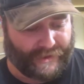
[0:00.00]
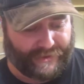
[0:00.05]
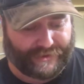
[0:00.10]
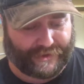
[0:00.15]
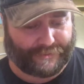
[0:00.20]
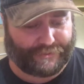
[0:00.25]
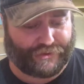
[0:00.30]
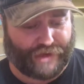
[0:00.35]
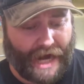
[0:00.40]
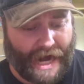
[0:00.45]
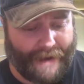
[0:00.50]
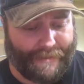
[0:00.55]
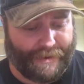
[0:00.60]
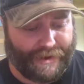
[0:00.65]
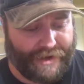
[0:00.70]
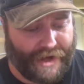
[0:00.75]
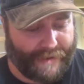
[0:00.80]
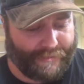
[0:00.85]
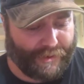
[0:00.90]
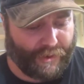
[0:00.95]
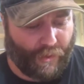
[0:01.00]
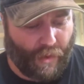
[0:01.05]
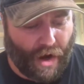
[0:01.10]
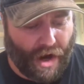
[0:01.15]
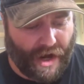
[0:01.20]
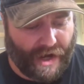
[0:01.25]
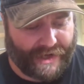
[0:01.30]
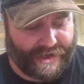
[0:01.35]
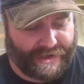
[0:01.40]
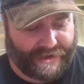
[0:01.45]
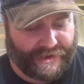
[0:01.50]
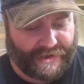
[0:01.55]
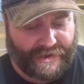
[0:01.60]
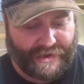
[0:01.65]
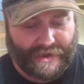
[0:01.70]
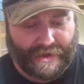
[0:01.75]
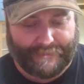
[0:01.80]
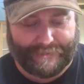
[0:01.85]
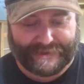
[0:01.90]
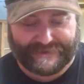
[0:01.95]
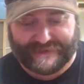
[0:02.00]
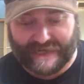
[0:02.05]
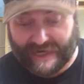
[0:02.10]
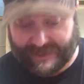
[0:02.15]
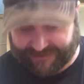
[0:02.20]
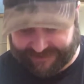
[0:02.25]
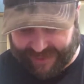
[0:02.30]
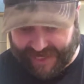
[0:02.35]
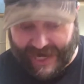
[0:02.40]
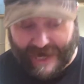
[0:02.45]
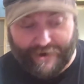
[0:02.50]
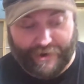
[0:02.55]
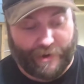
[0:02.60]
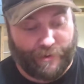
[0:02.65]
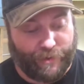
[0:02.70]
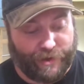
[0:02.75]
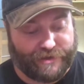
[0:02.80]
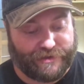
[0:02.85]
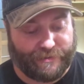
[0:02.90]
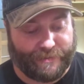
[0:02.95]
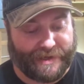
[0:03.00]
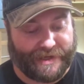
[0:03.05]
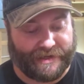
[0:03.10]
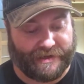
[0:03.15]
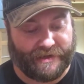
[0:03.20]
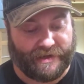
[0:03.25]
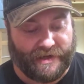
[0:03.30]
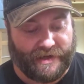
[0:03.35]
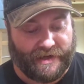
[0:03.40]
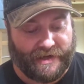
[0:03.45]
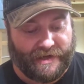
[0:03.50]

subscriber number one, besides the Harry Woodsman,